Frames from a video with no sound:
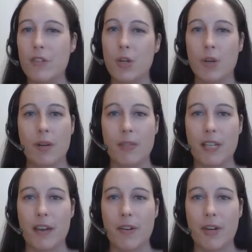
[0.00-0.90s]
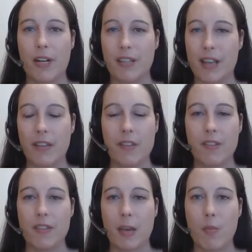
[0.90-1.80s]
don't come together in exactly the
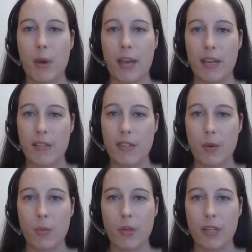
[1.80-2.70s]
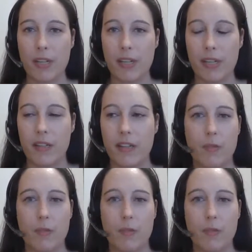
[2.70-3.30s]
same way as they would in